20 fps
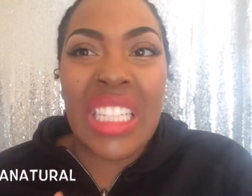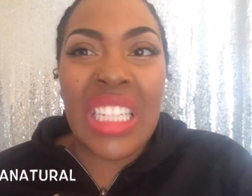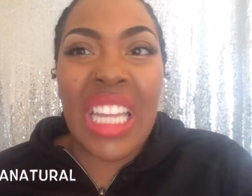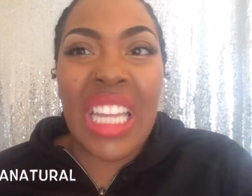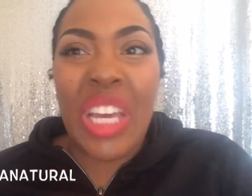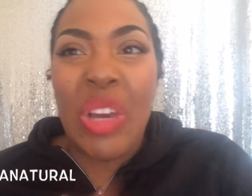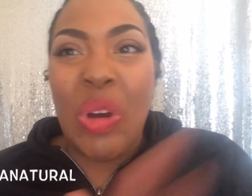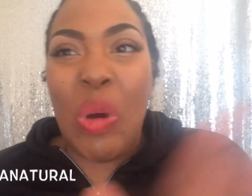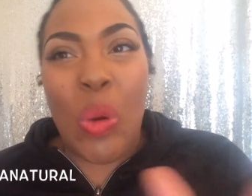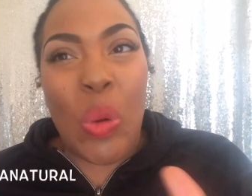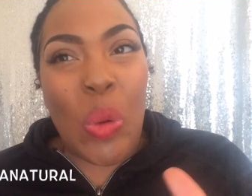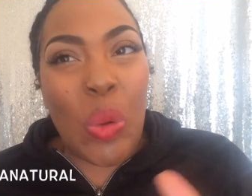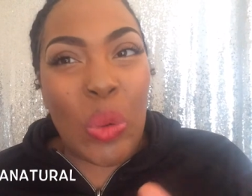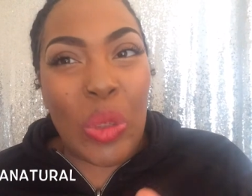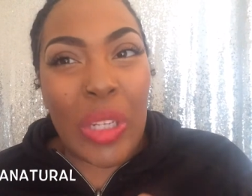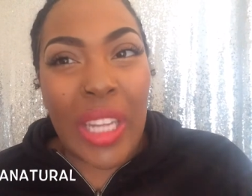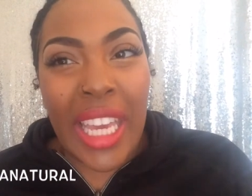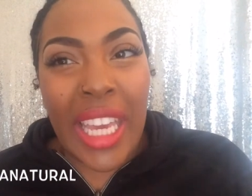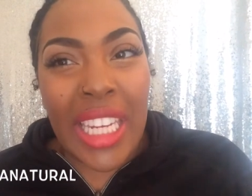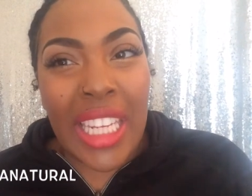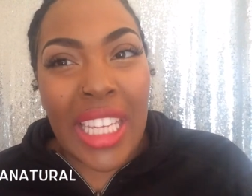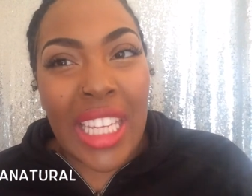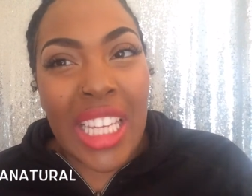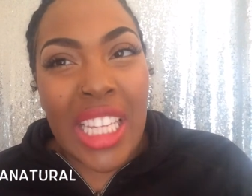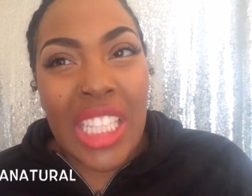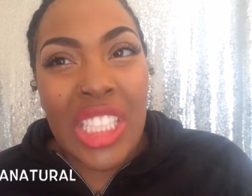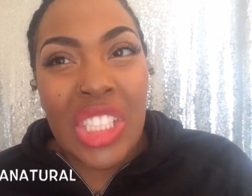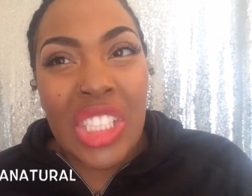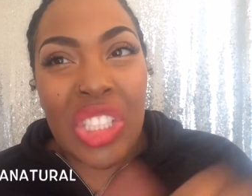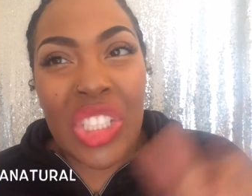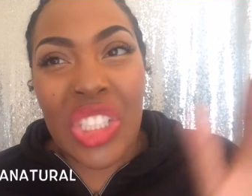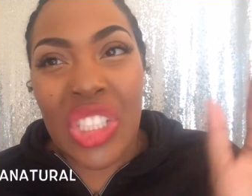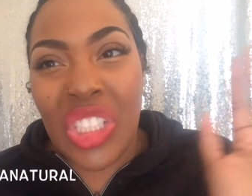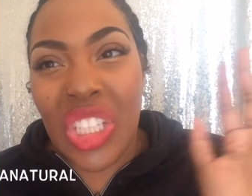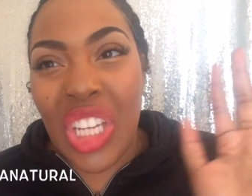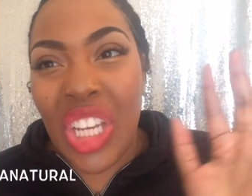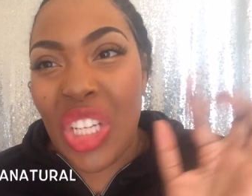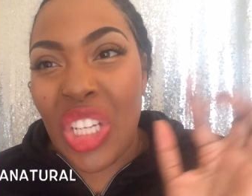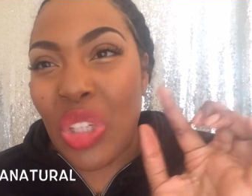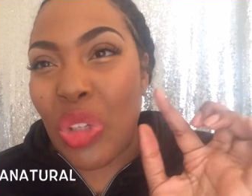like old ladyish
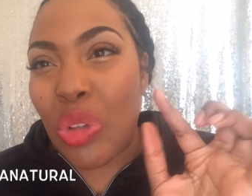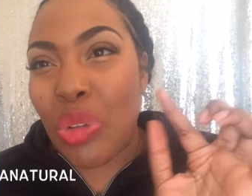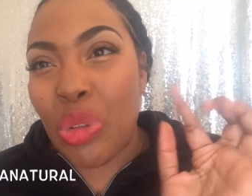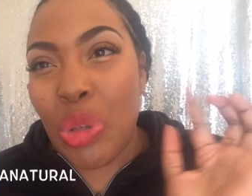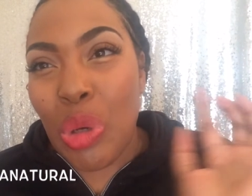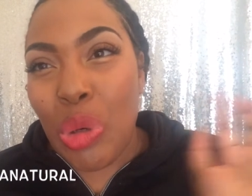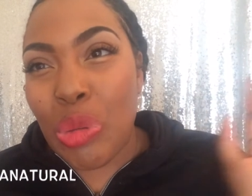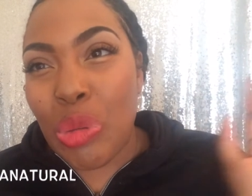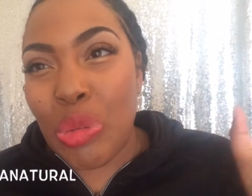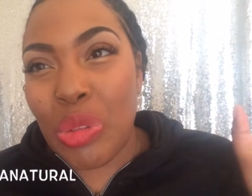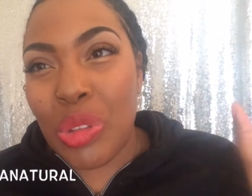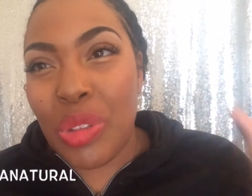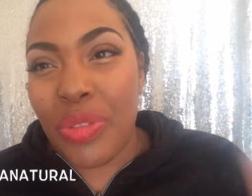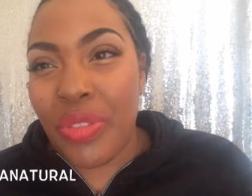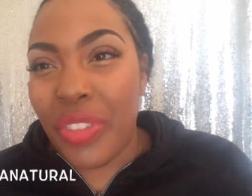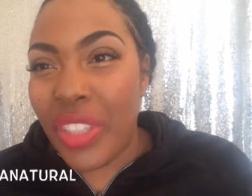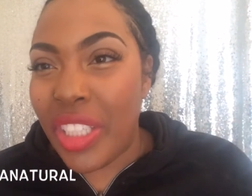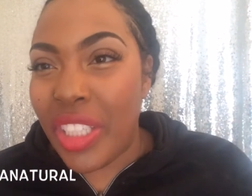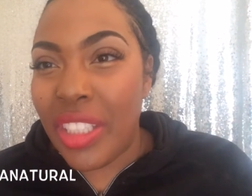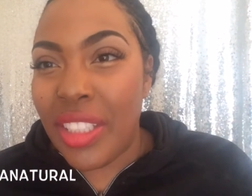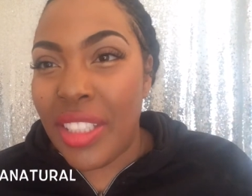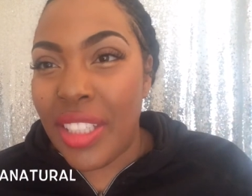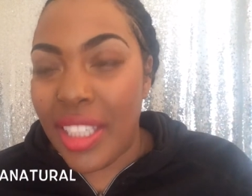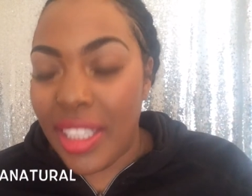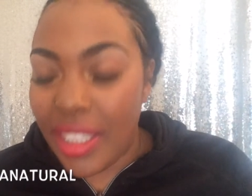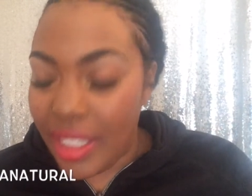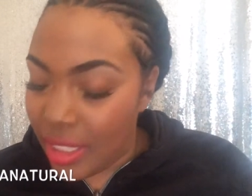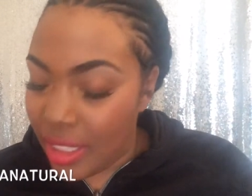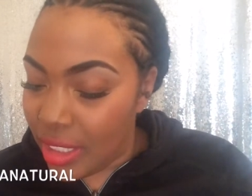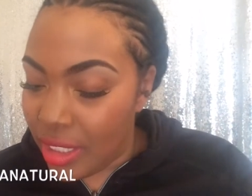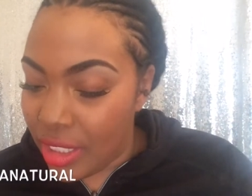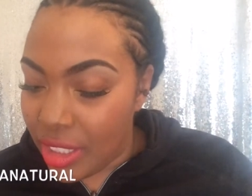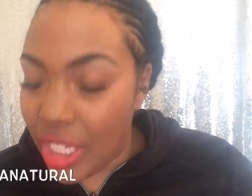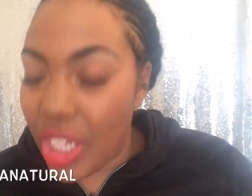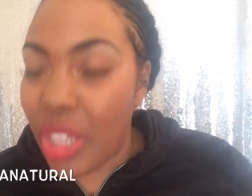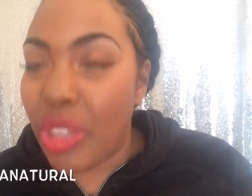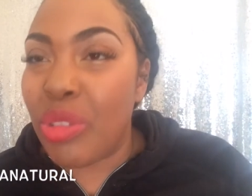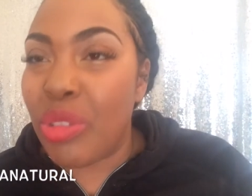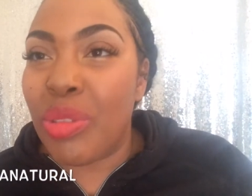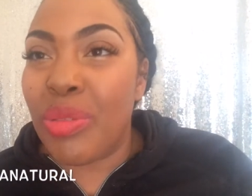and crow's feet and you
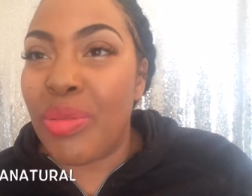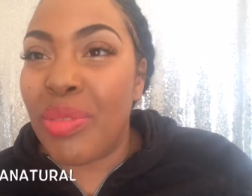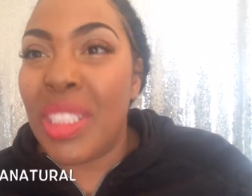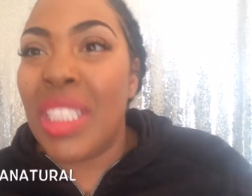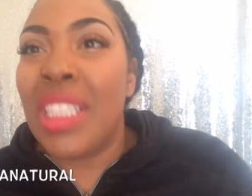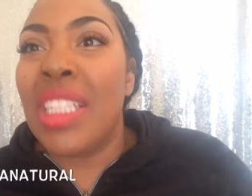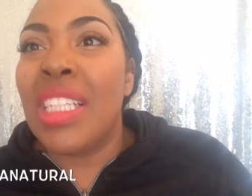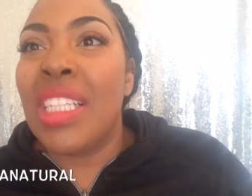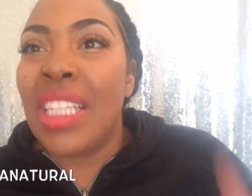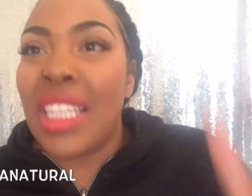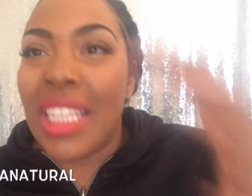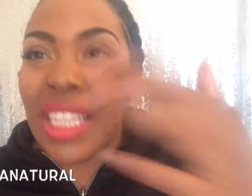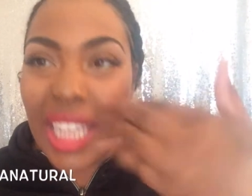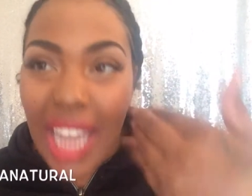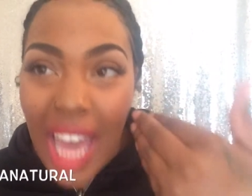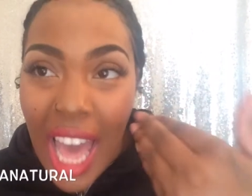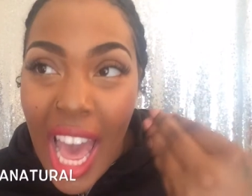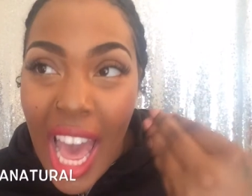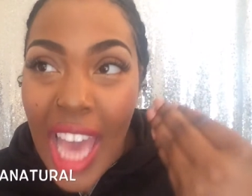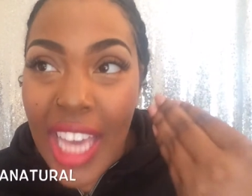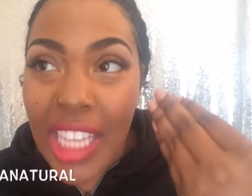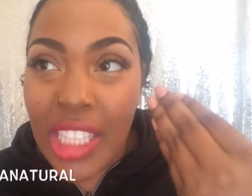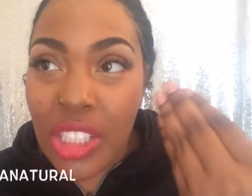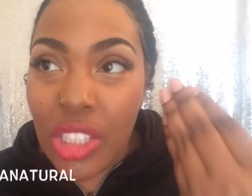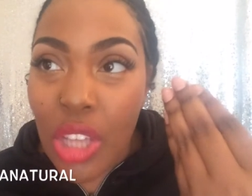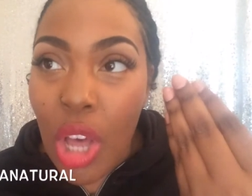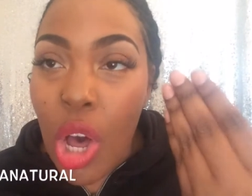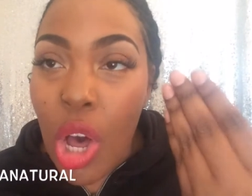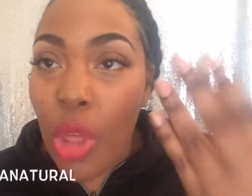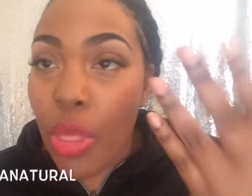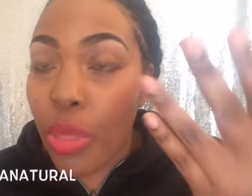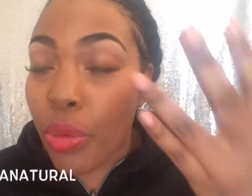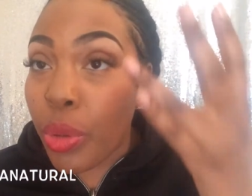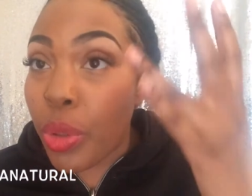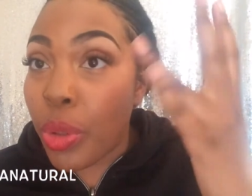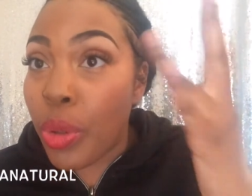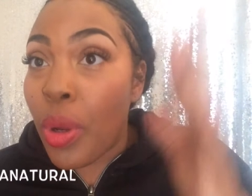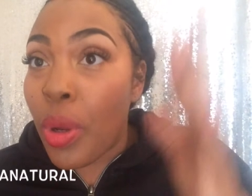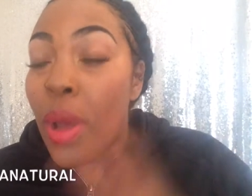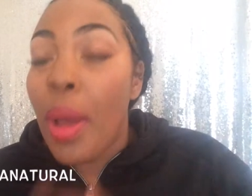know lines all
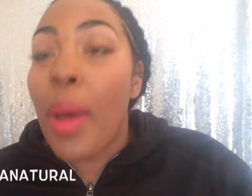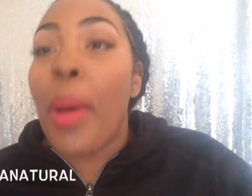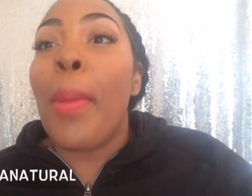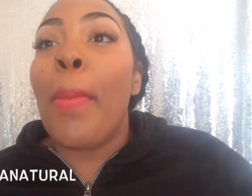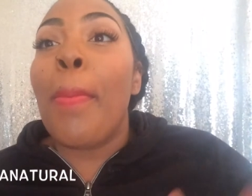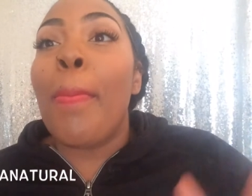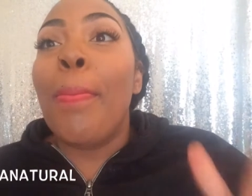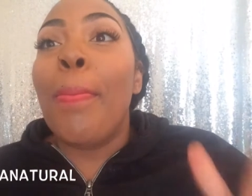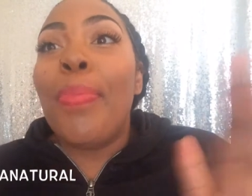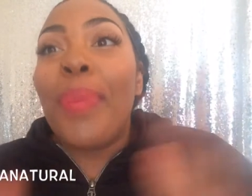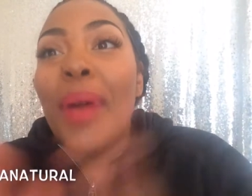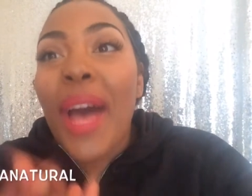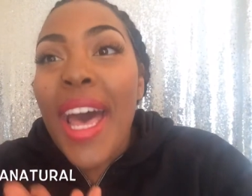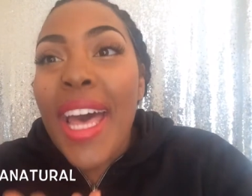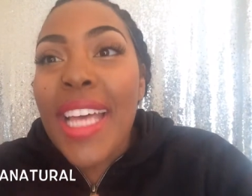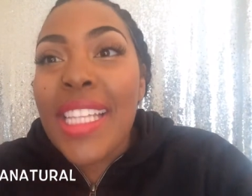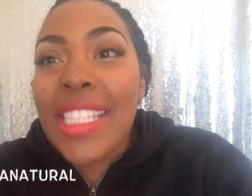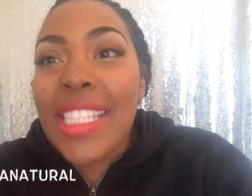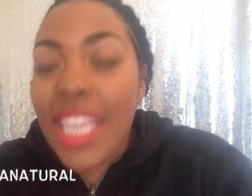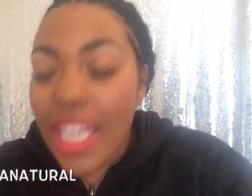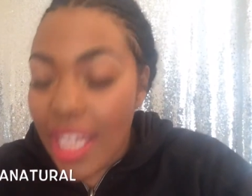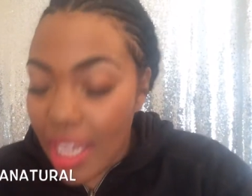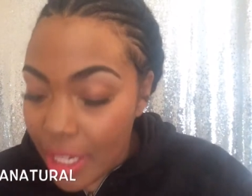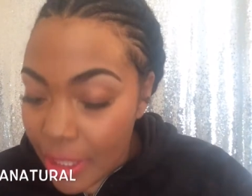through. But